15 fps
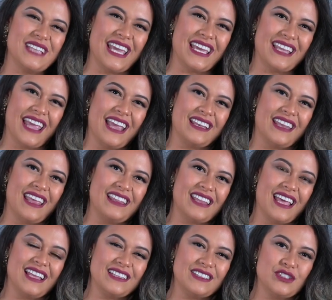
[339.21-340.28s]
And
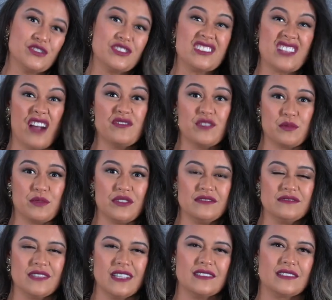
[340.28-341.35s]
that you're just
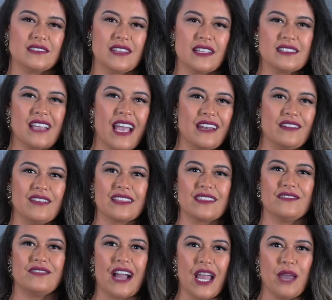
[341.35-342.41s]
comfortable. That's kind of like
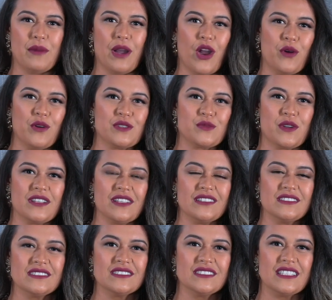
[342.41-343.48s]
the vibe I always want
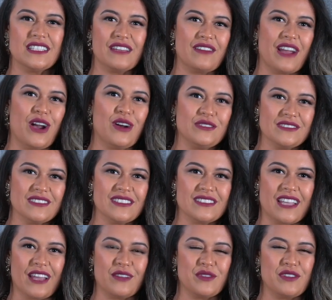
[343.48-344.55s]
to give out, is
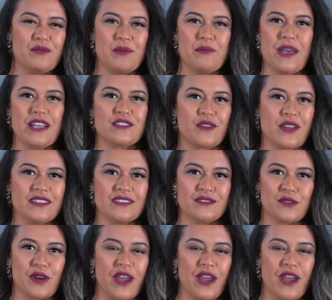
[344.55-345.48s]
that we've been best friends